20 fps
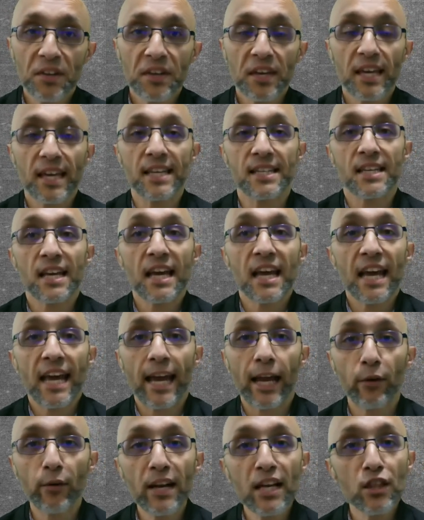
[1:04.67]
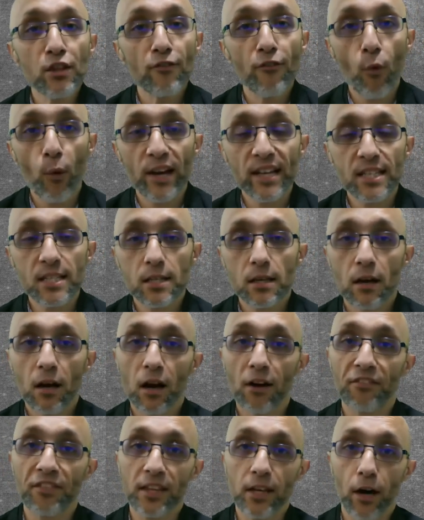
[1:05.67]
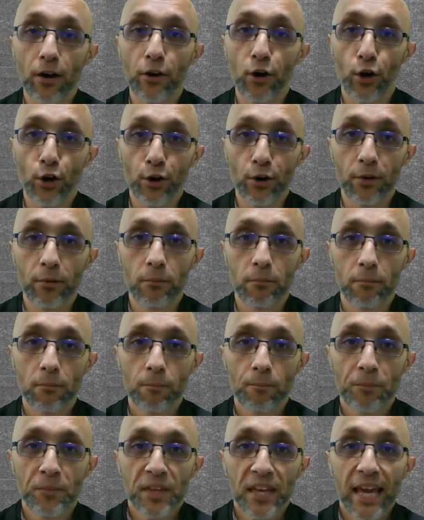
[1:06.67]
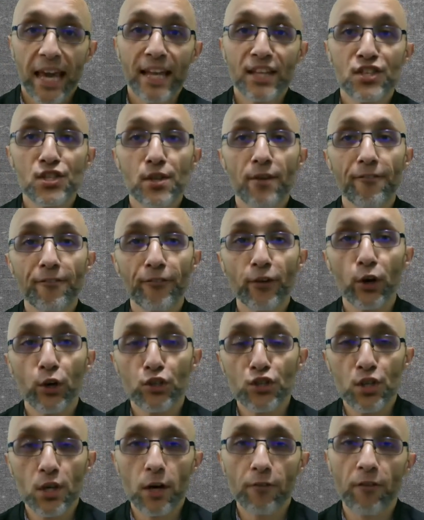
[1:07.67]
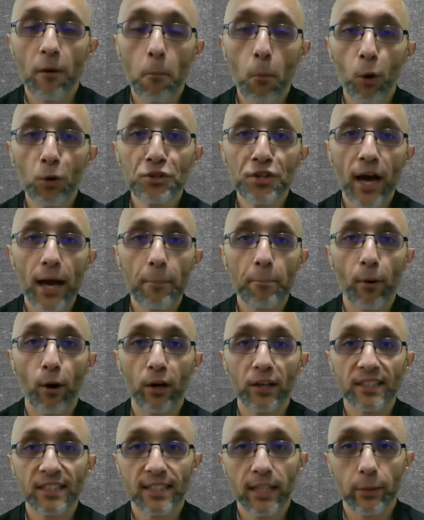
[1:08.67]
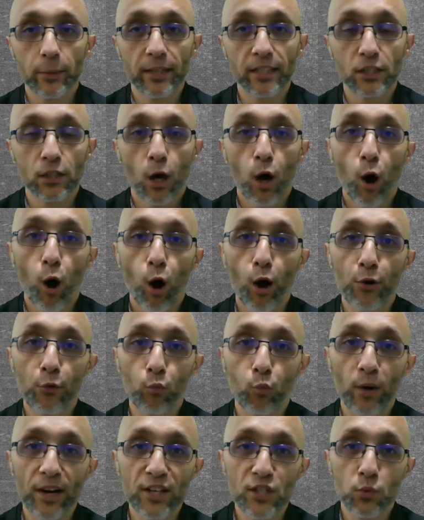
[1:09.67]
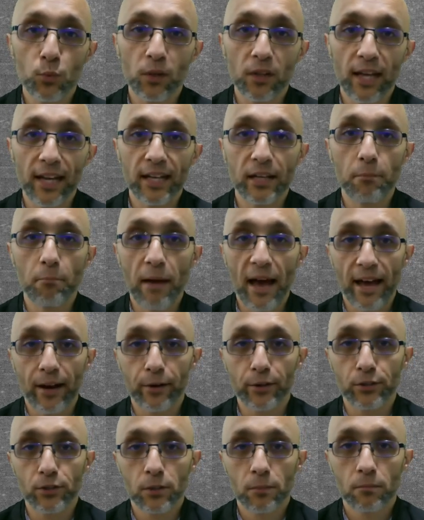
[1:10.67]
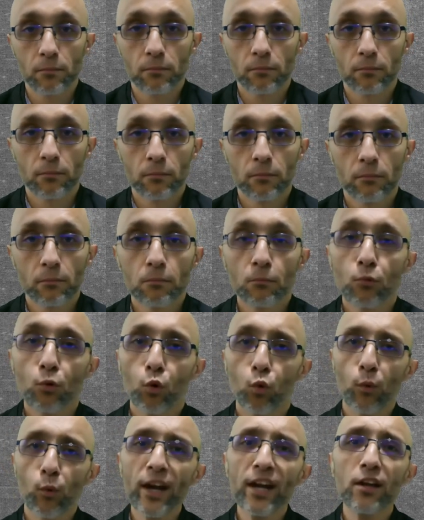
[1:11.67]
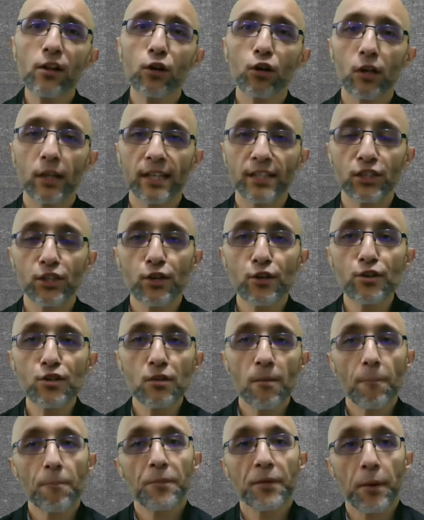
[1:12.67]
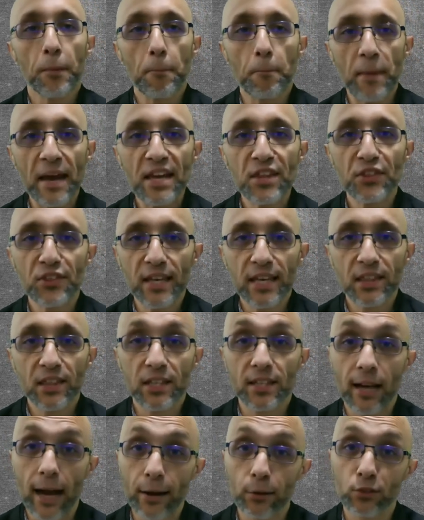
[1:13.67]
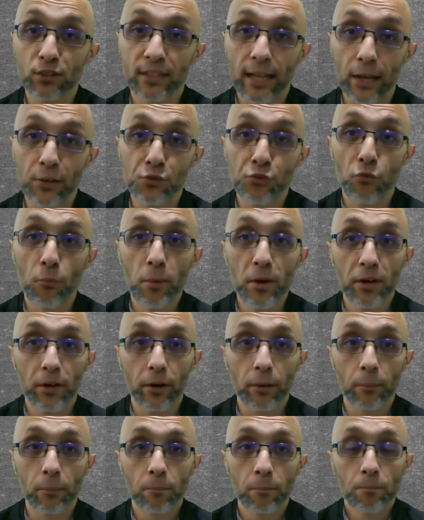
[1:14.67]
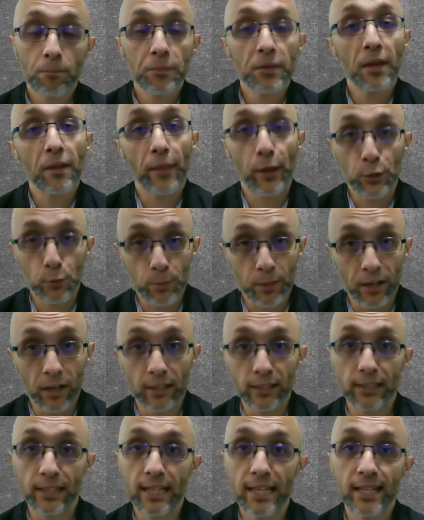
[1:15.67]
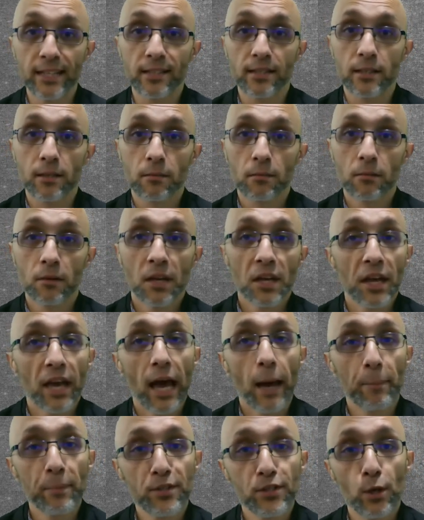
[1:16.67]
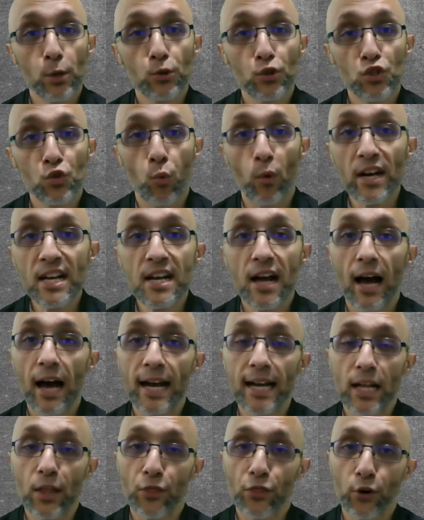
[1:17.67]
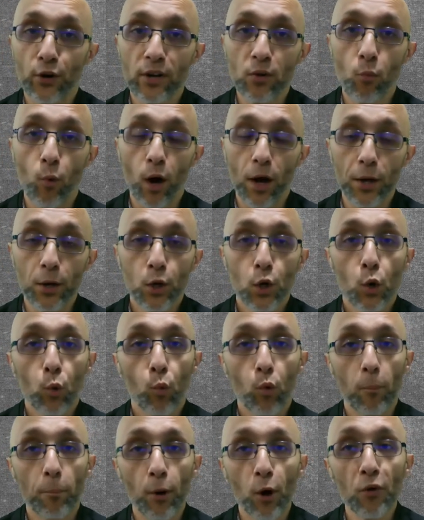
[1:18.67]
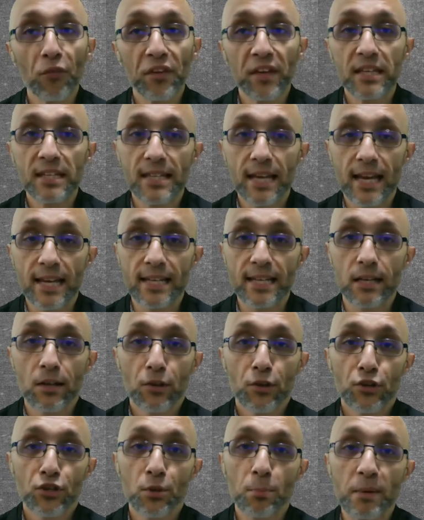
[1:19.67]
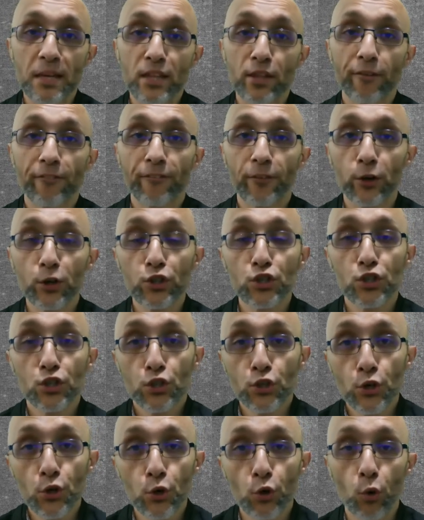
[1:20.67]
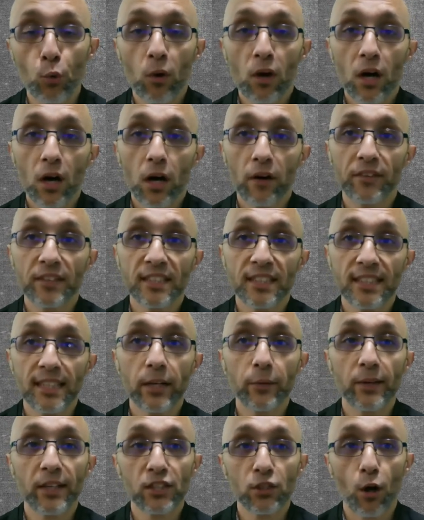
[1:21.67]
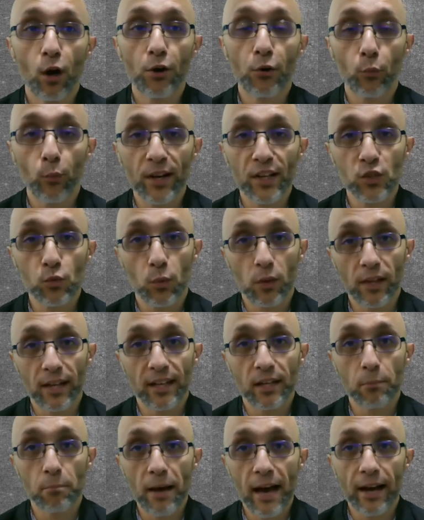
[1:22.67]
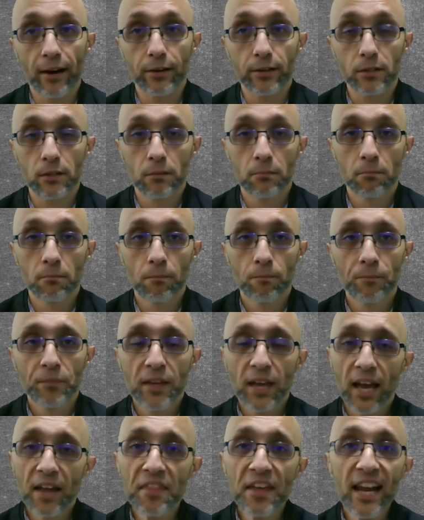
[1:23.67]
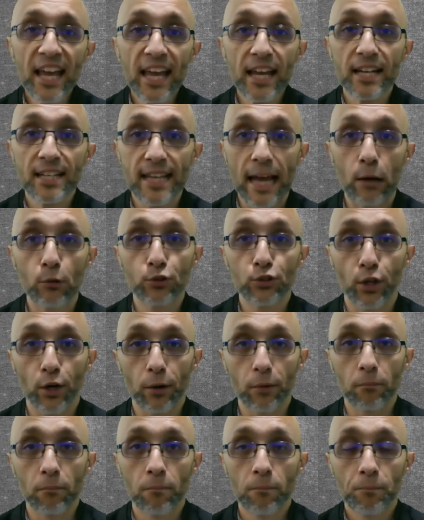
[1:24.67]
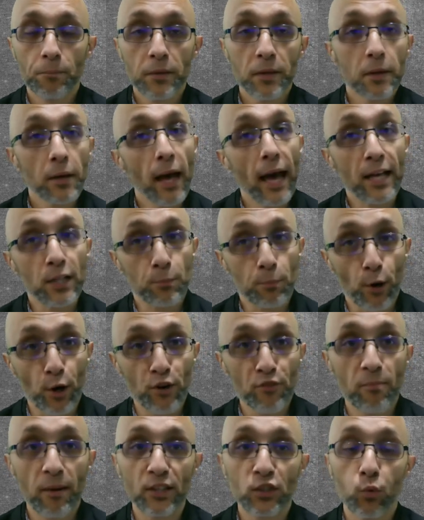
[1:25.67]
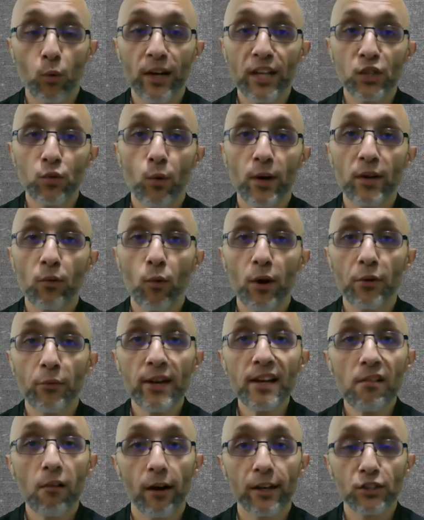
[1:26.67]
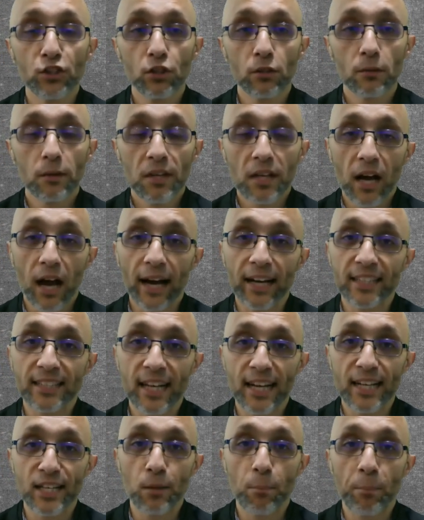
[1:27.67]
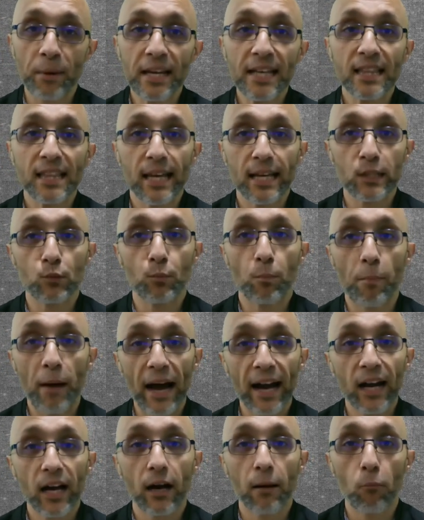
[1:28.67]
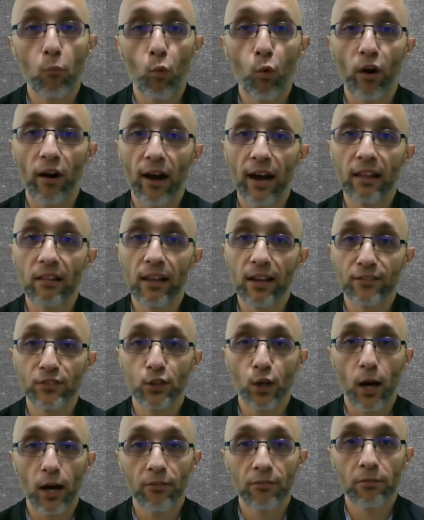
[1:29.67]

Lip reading: is Hearing the Voice of the Unheard. It's the first of a multi-part series on race-related matters. Regular listeners may think the title sounds familiar. That's because it is. Episodes 29 and 31 were both intended to be the first two of a series on race-related matters. And then I hit a downturn. As part of my 2021 relaunch, I decided to pick things back up where I left off.